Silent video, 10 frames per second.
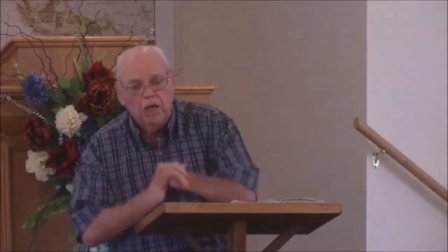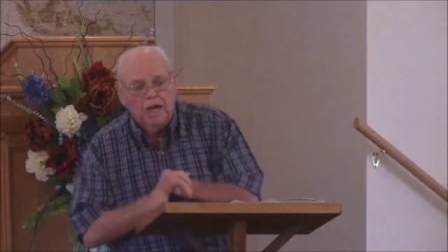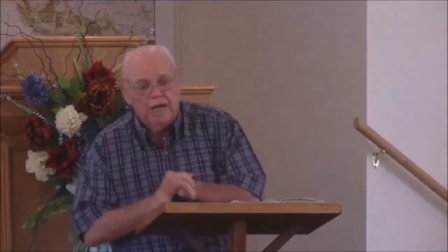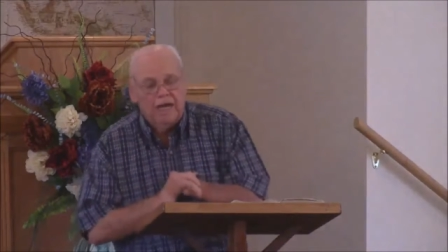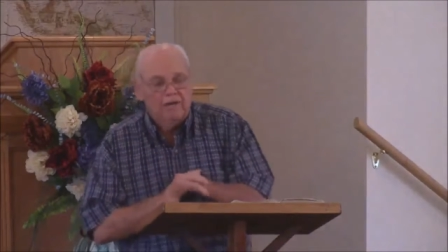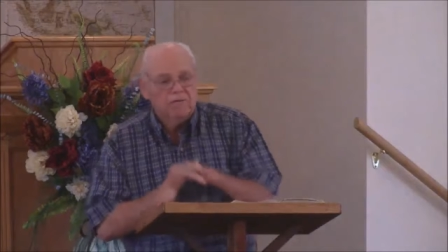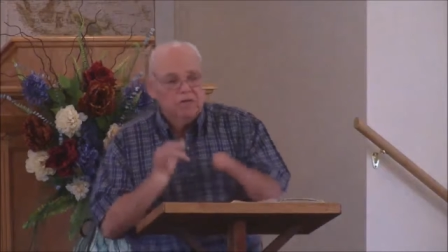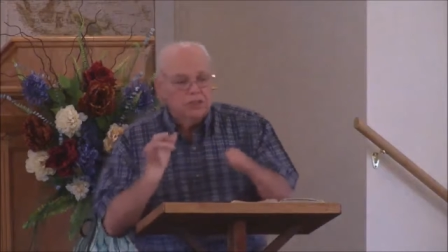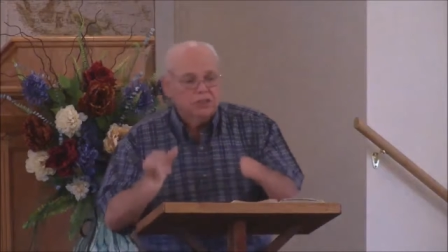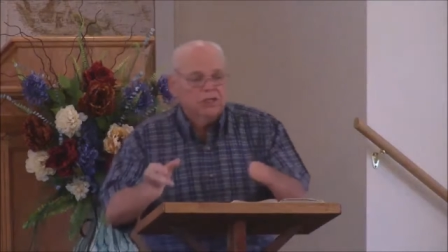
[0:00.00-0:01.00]
and have
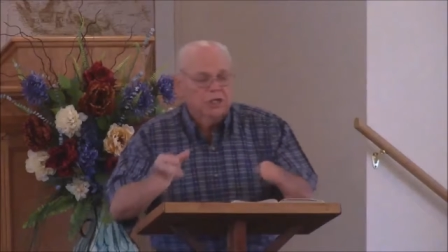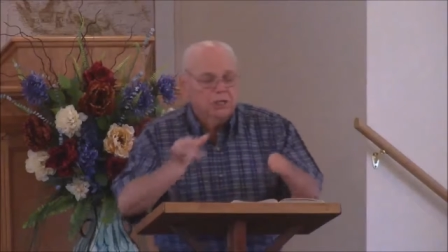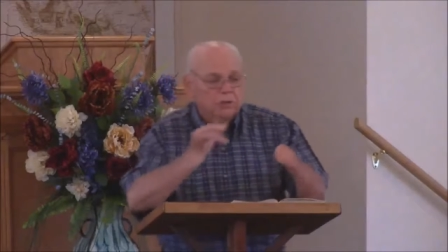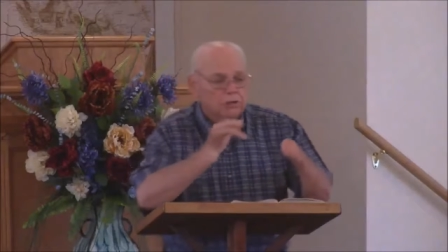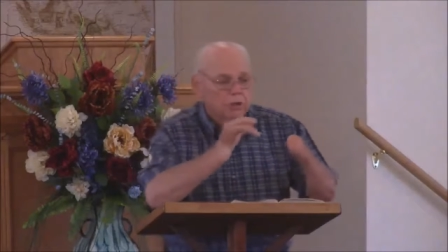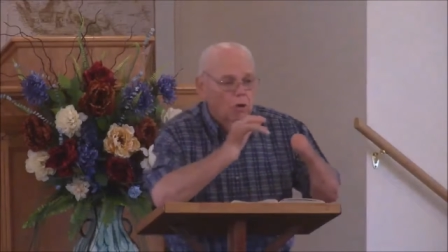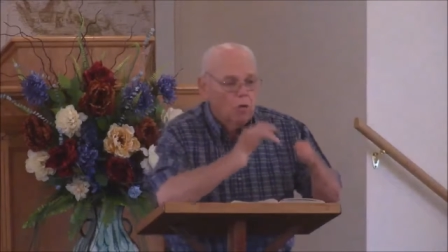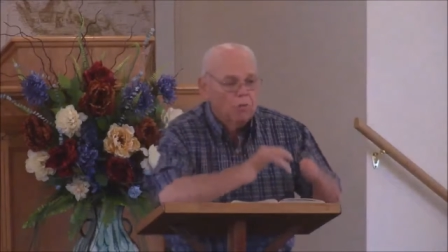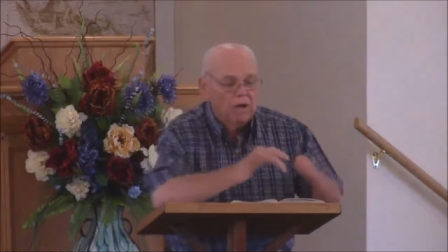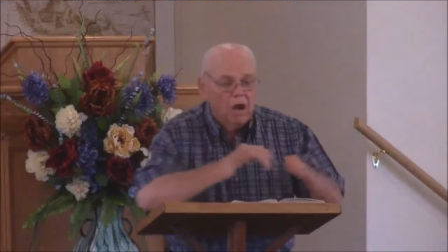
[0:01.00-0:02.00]
listening ears and
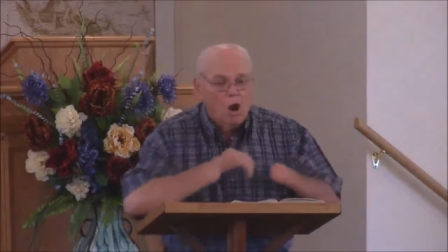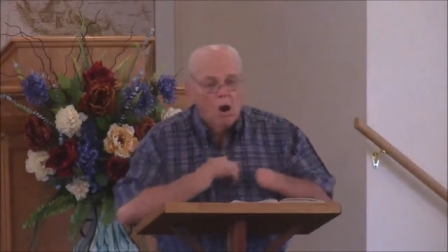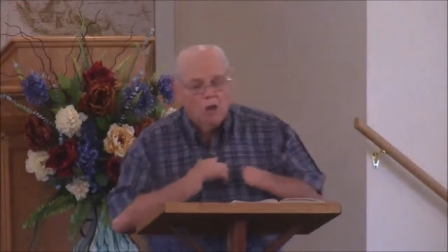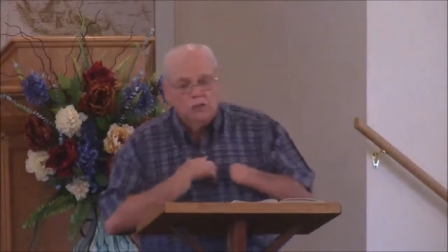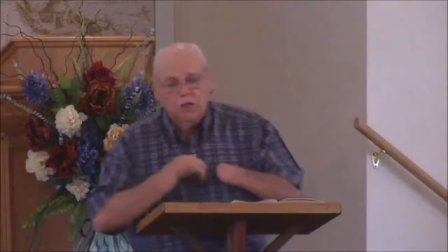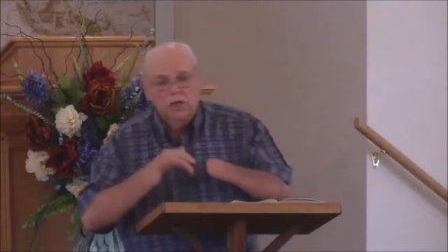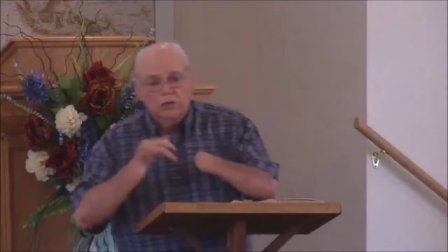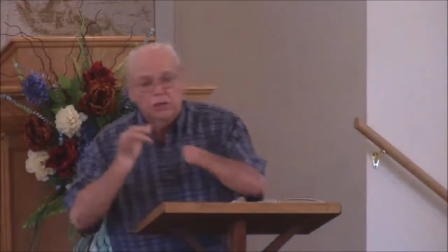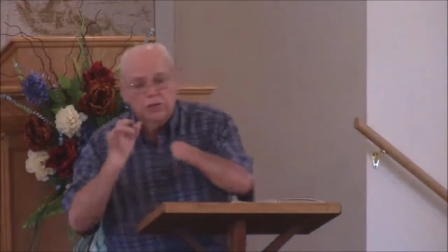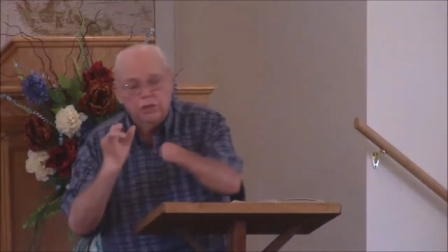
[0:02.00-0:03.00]
open hearts
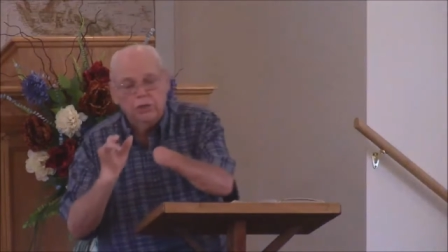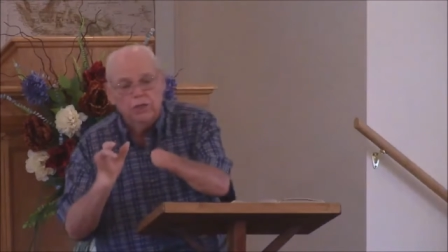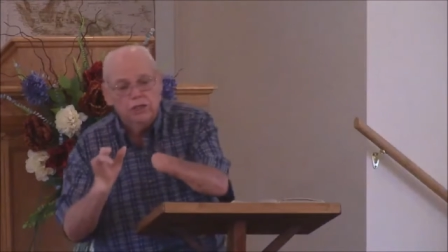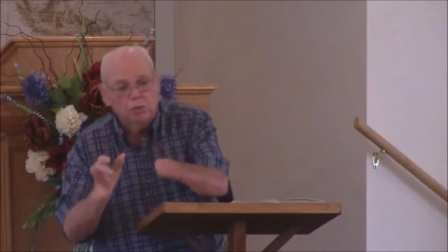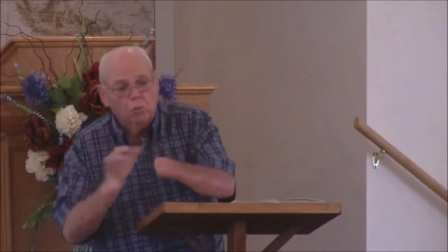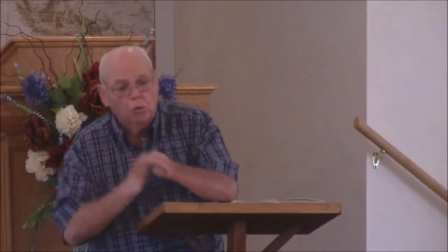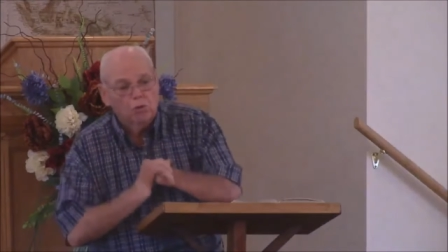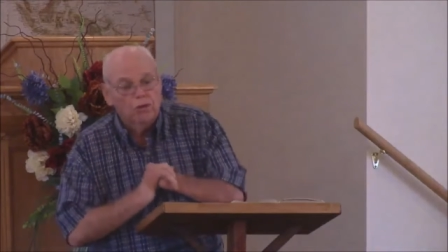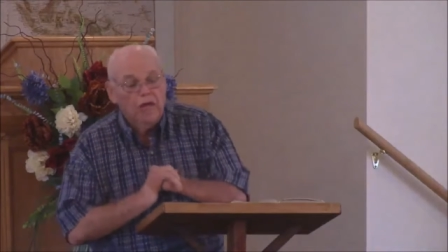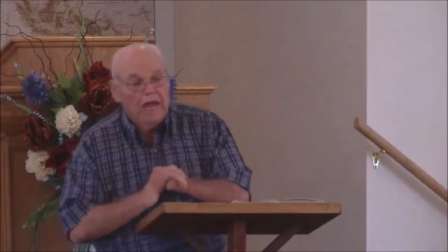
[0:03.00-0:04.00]
to hear His Word.